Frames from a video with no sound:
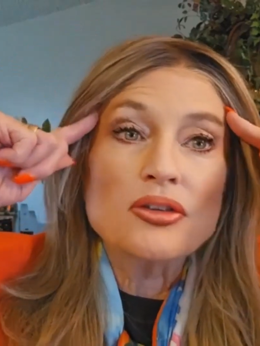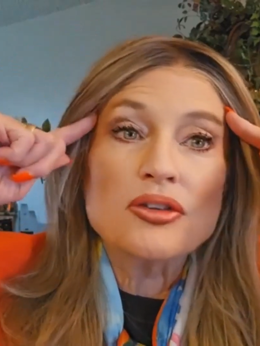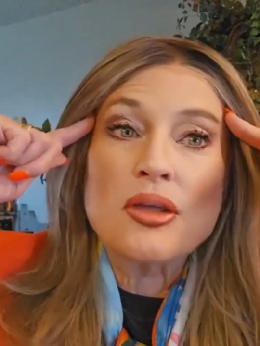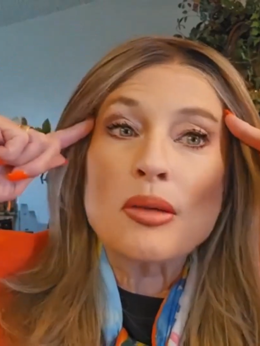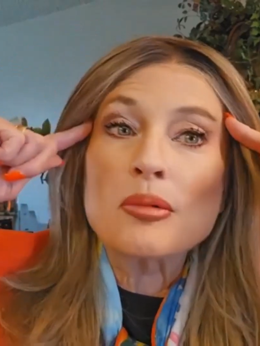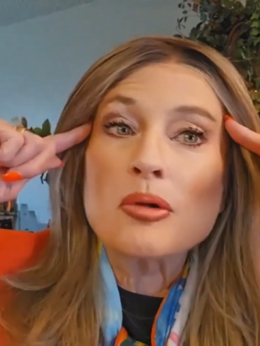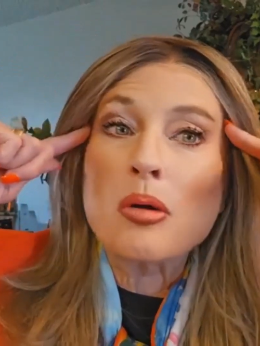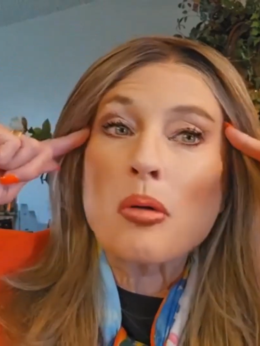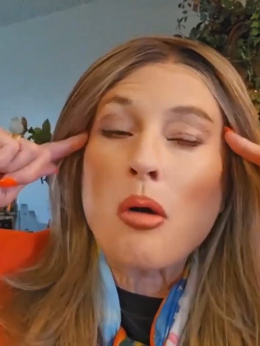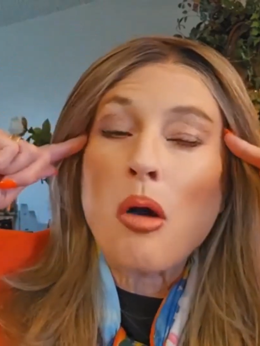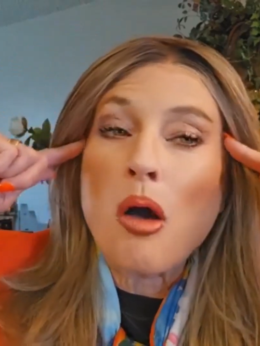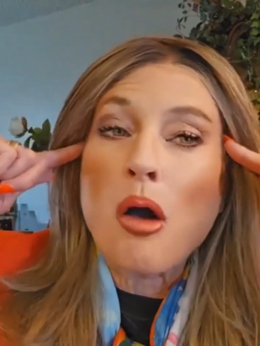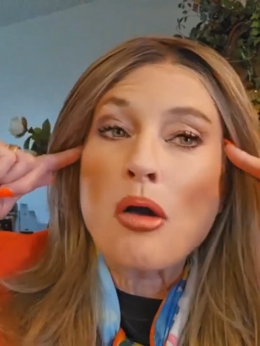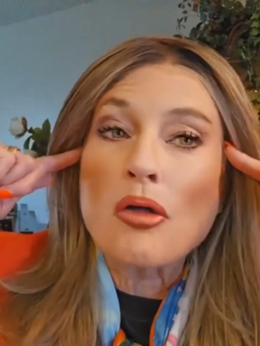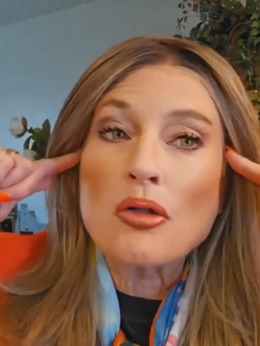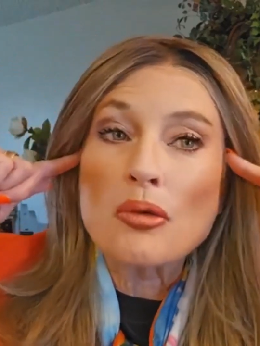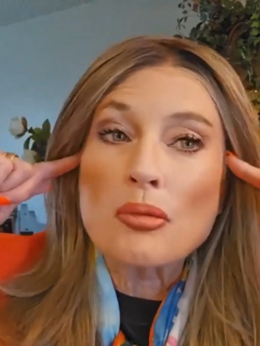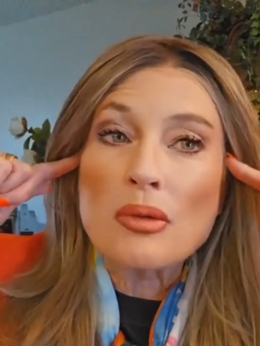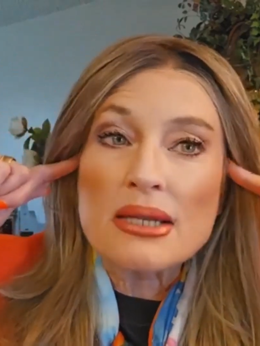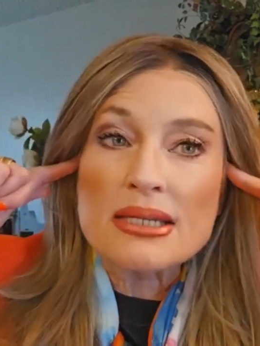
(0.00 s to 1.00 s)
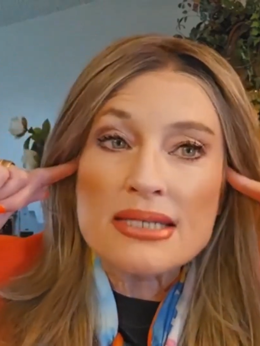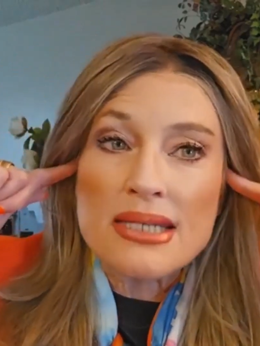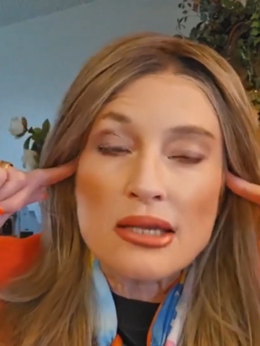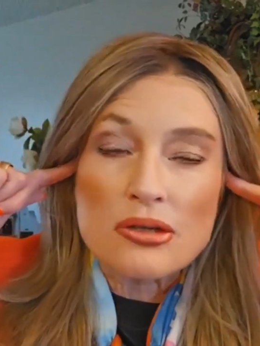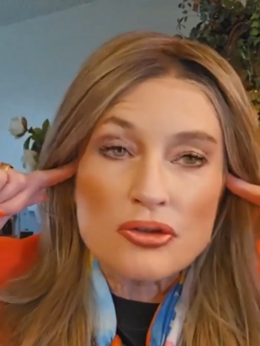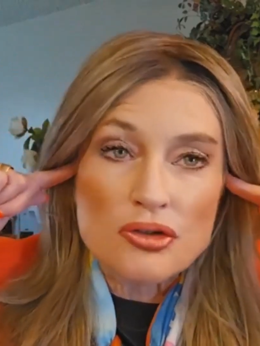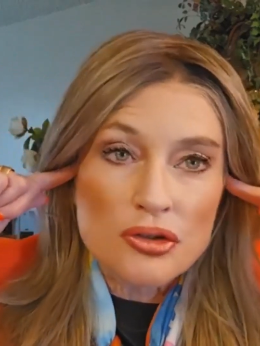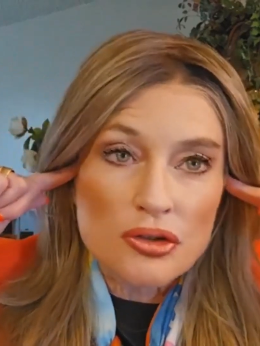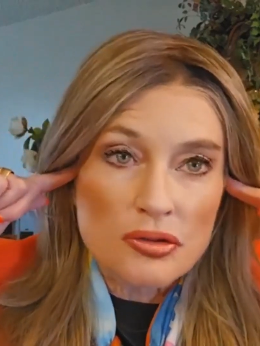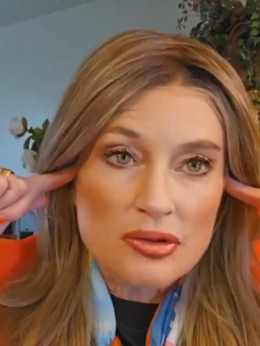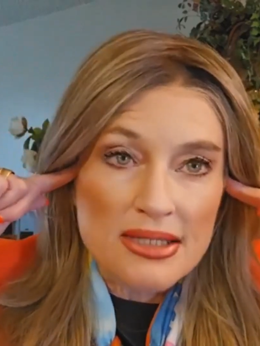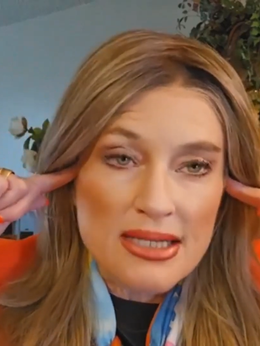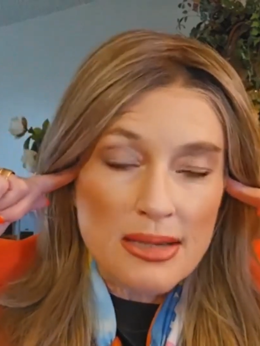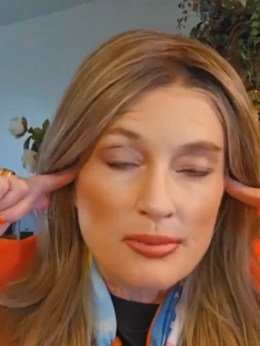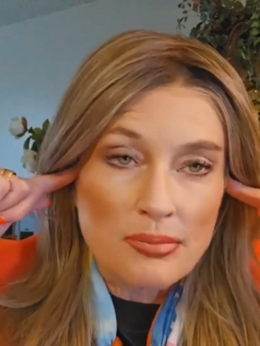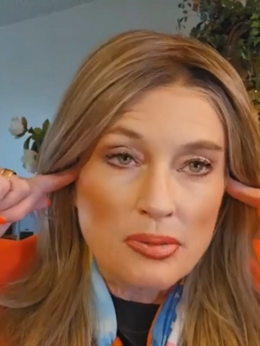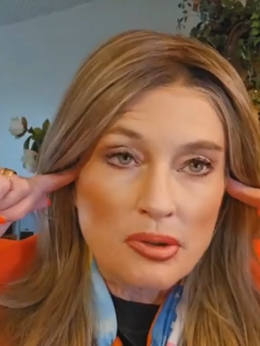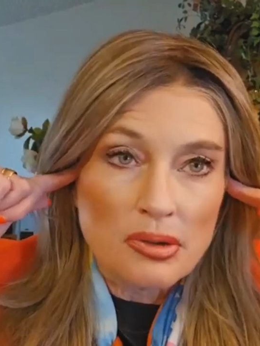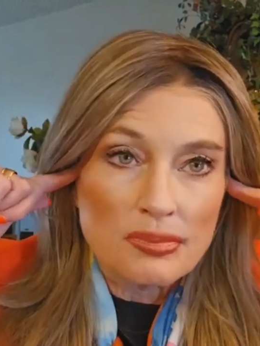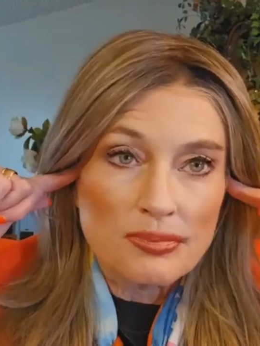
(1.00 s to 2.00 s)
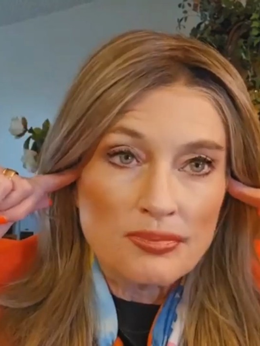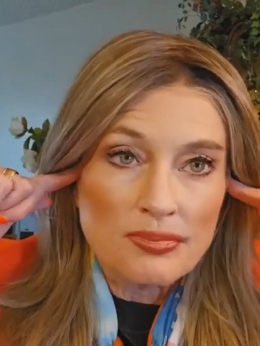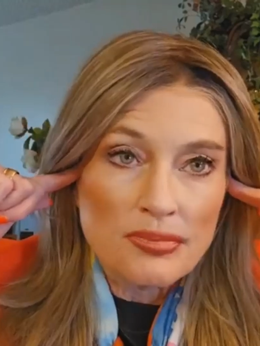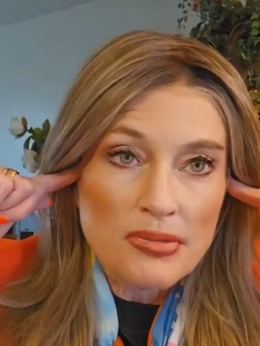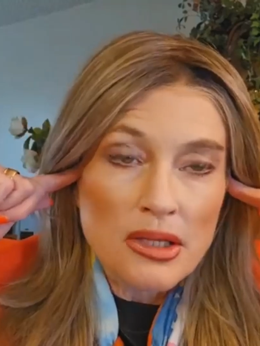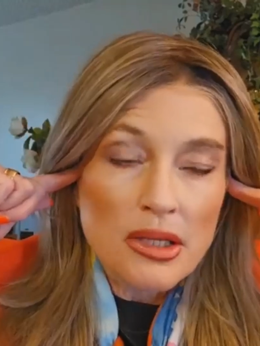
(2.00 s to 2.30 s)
Some go all the way down to your temple.